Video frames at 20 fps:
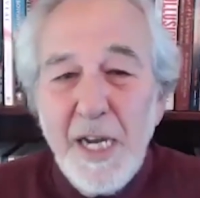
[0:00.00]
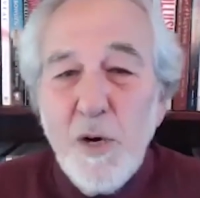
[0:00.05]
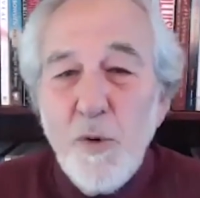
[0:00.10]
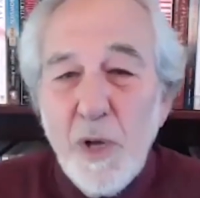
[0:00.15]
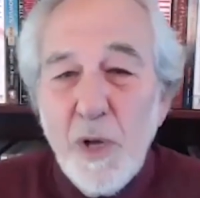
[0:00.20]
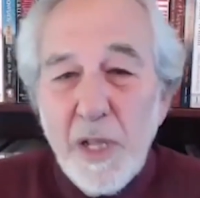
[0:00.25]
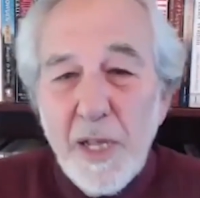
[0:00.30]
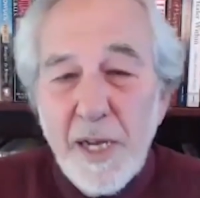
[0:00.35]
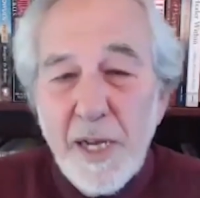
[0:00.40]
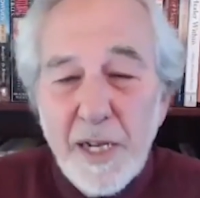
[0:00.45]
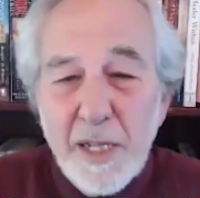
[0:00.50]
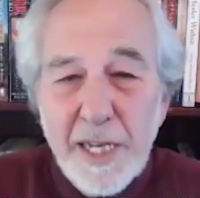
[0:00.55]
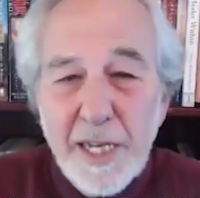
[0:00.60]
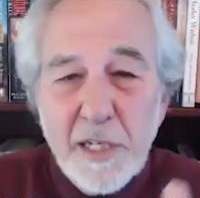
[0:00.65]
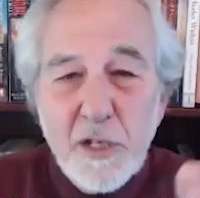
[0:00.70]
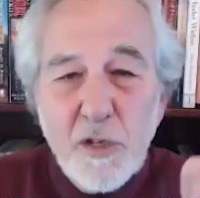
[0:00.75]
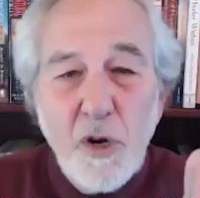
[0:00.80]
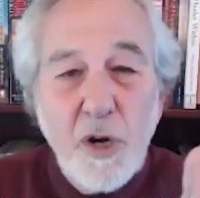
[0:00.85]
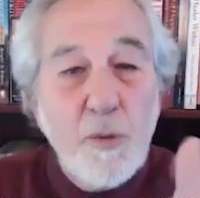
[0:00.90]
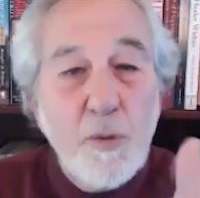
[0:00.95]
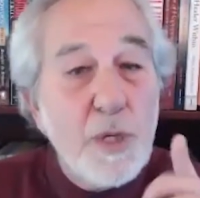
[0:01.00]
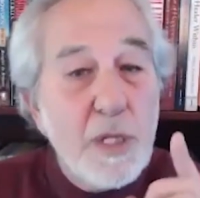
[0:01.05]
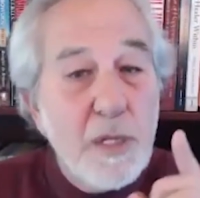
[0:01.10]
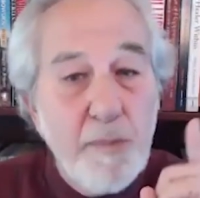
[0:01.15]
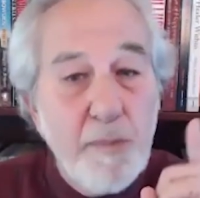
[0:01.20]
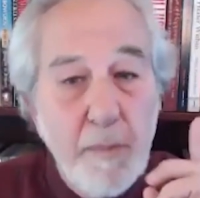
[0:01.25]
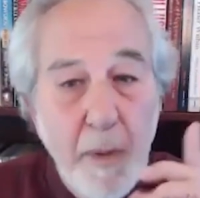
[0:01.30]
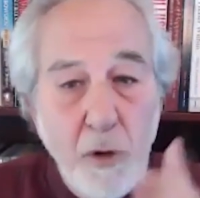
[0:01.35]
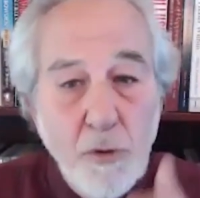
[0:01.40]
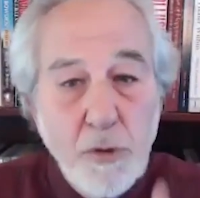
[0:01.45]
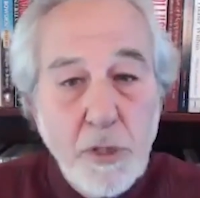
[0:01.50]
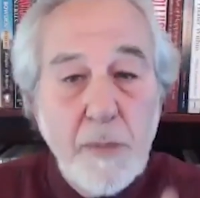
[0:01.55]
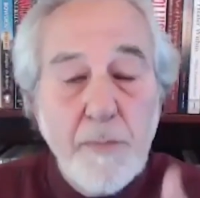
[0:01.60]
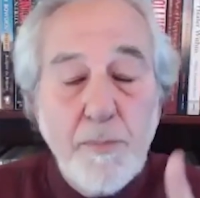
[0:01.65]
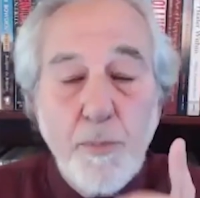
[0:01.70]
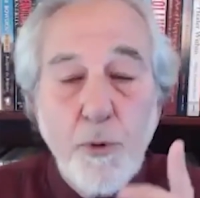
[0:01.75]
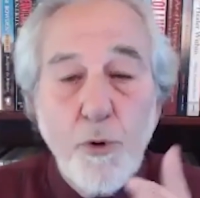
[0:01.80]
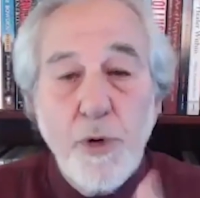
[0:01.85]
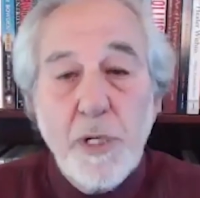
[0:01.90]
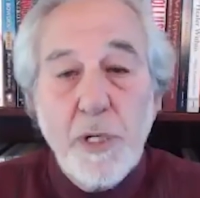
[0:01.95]
Well, let's start with the most
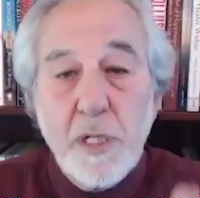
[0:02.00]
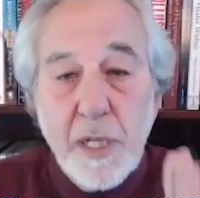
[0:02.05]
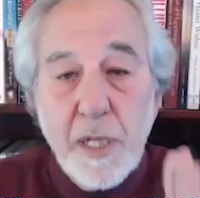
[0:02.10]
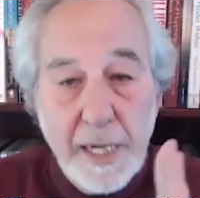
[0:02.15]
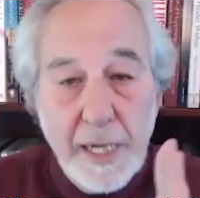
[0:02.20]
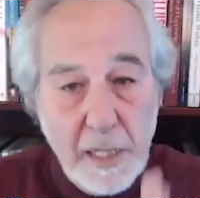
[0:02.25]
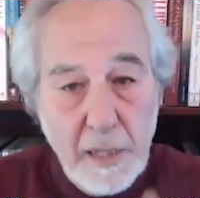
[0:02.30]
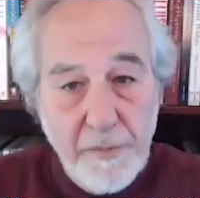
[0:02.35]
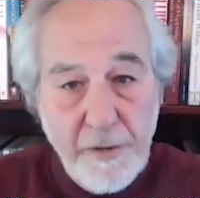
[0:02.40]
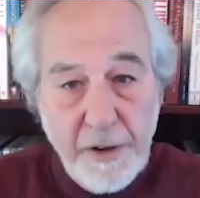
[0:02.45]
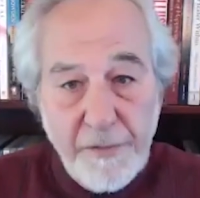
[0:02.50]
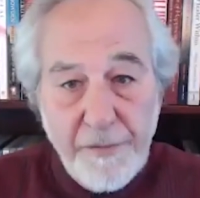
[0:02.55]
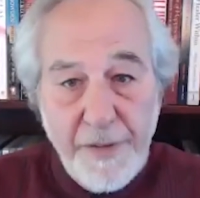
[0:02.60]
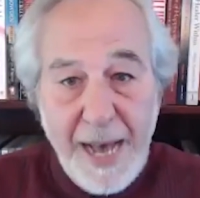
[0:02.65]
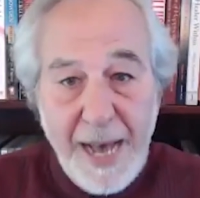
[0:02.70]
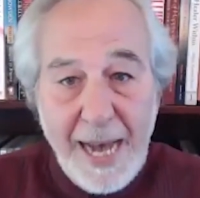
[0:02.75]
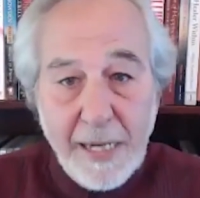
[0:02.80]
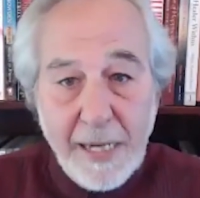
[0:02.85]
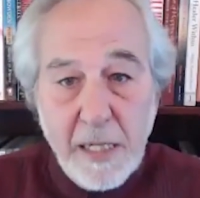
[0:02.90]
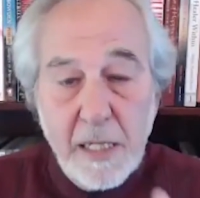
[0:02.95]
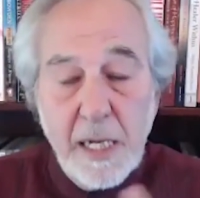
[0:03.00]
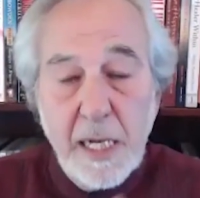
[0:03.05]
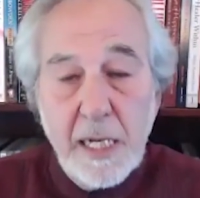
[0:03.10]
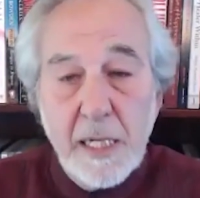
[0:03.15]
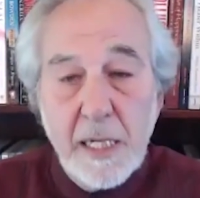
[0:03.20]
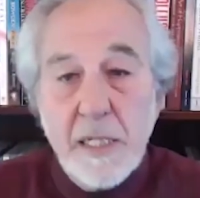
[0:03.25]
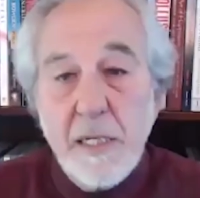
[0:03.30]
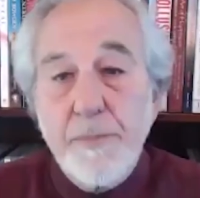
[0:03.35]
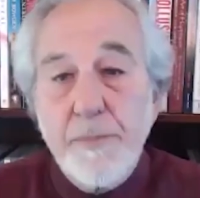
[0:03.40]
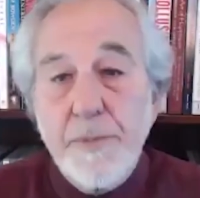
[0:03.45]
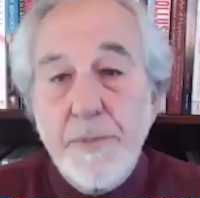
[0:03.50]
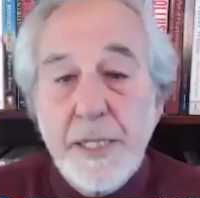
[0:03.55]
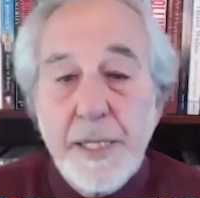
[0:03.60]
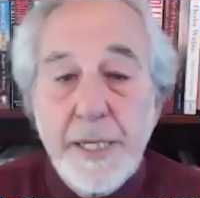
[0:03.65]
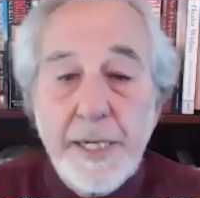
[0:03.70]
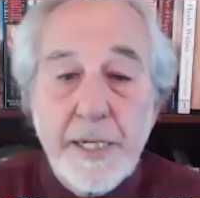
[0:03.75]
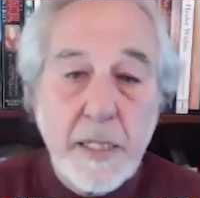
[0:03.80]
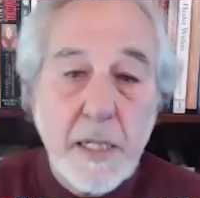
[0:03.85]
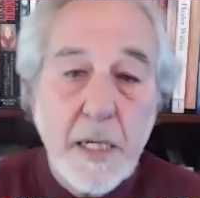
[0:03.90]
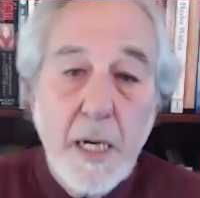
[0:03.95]
important scientific fact, and that is simply
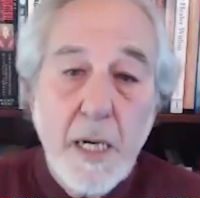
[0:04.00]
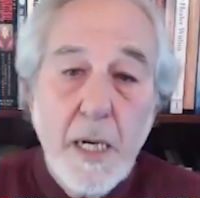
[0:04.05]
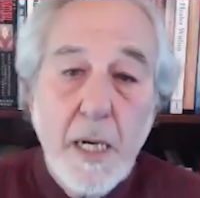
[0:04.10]
this.